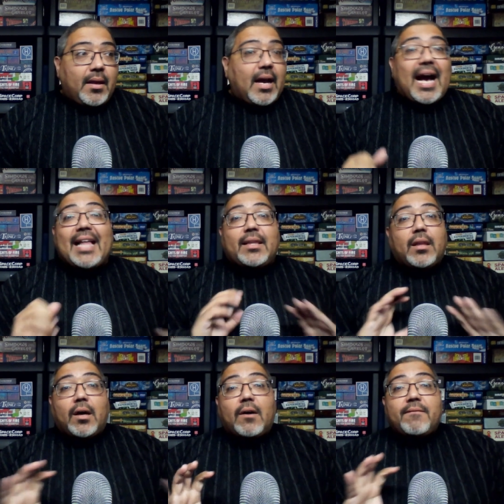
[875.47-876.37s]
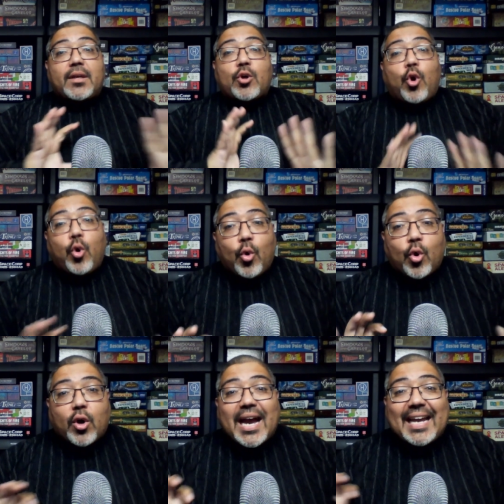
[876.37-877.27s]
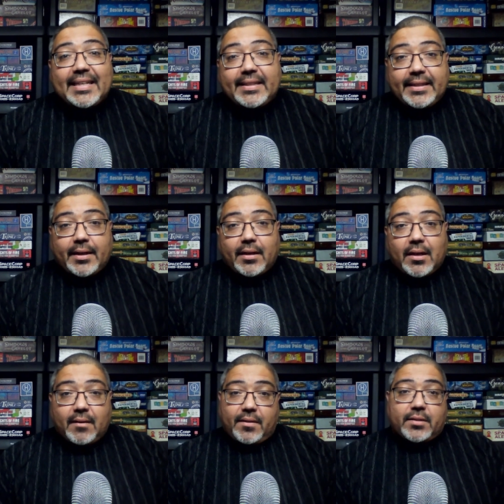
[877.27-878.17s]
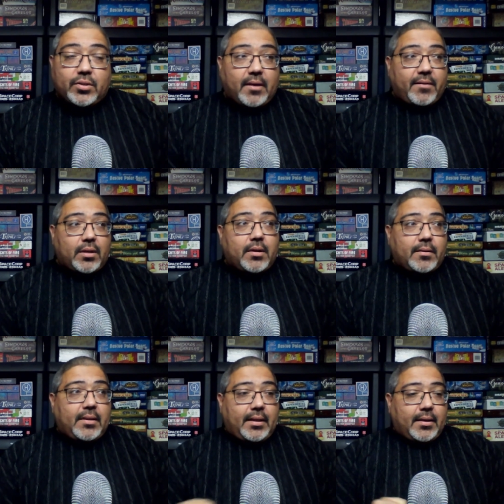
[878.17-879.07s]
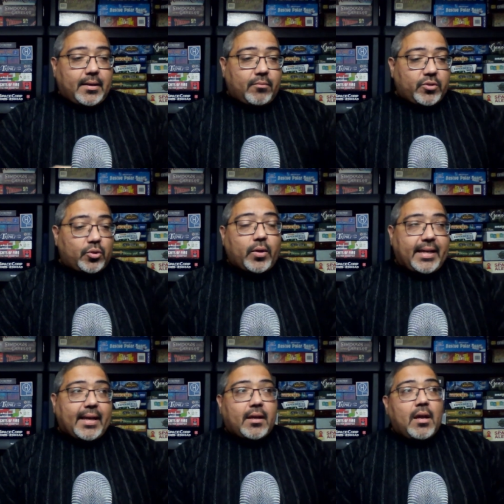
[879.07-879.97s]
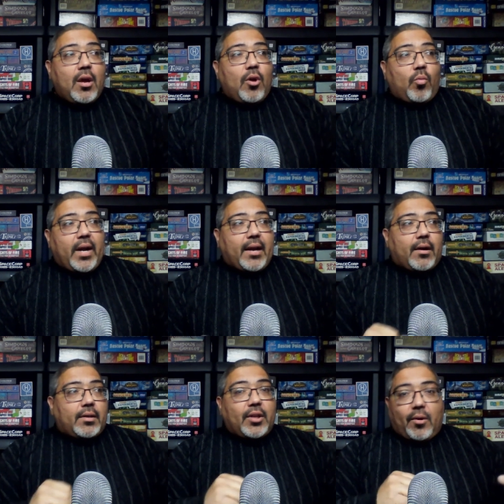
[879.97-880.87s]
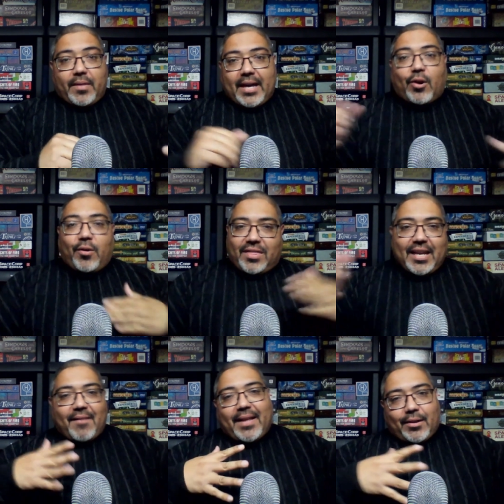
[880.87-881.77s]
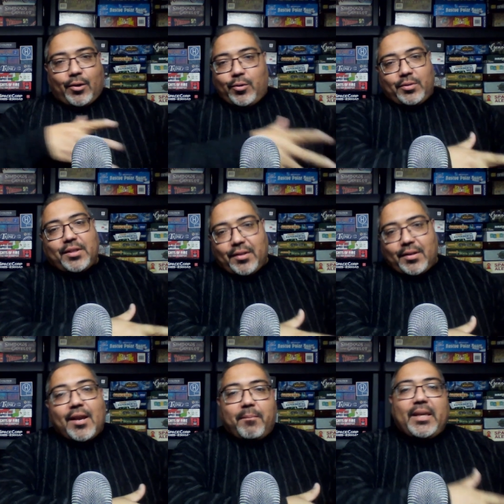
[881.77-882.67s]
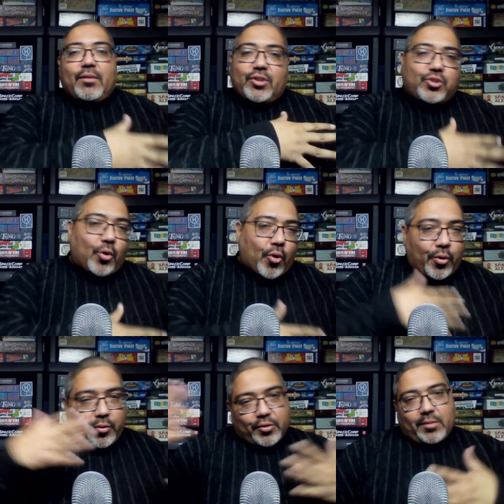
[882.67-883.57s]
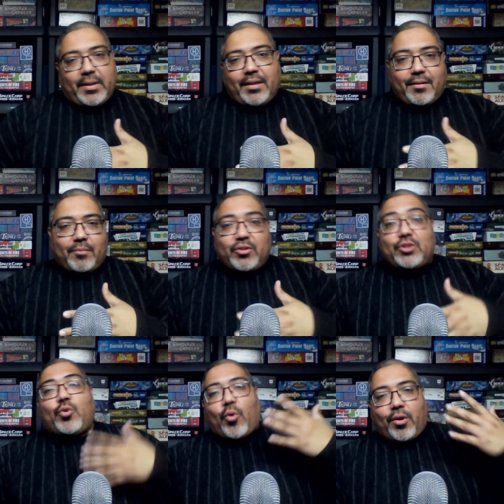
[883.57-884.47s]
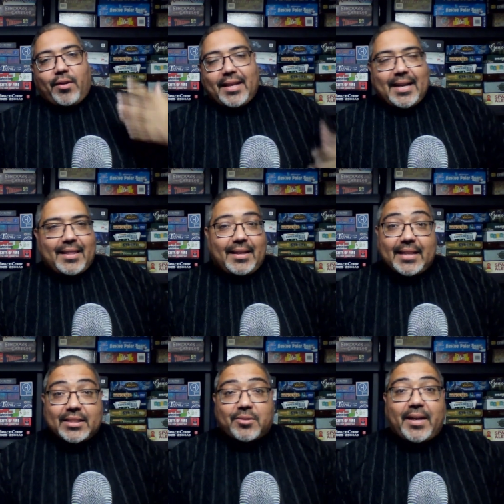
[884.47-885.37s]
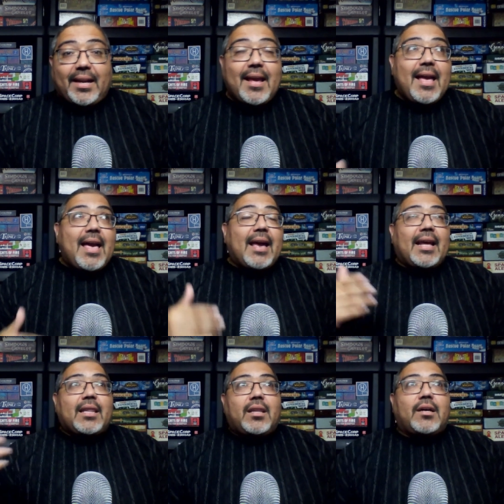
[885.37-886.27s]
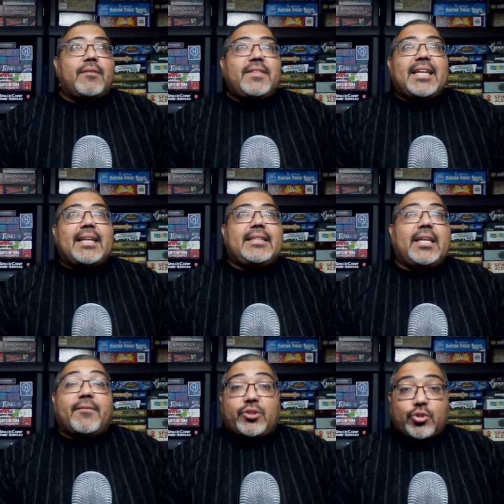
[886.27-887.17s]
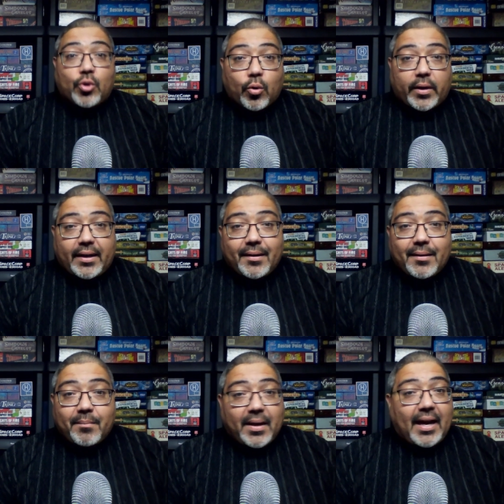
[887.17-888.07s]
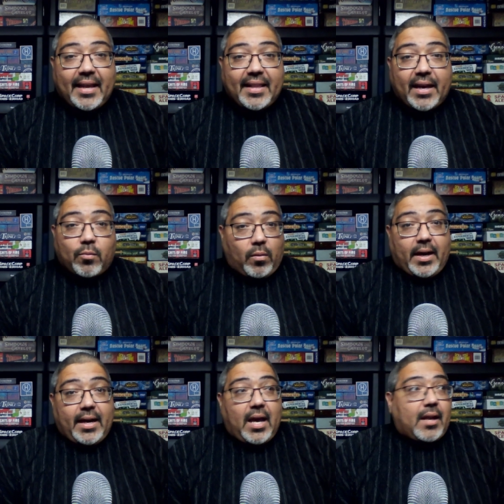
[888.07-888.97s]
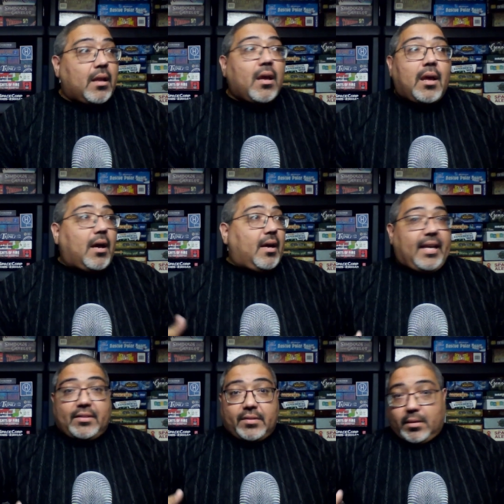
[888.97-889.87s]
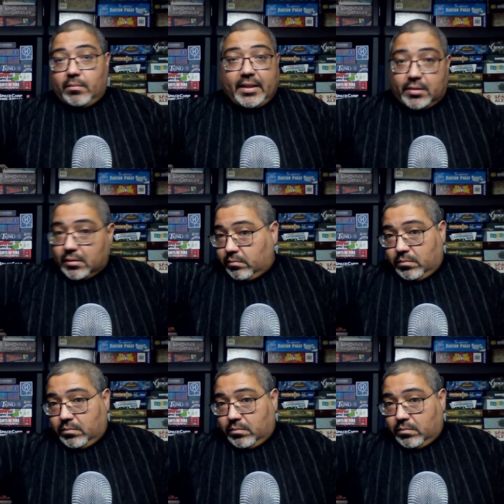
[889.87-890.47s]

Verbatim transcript: I love the core idea of this of the uh, the uh, restore deck, where you know that whole thing of like you know who's going to be the restored, who's going to be the restored, and all that kind of thing. That's great, and I love the idea of a story behind that. Why not? Uh, it's the it's a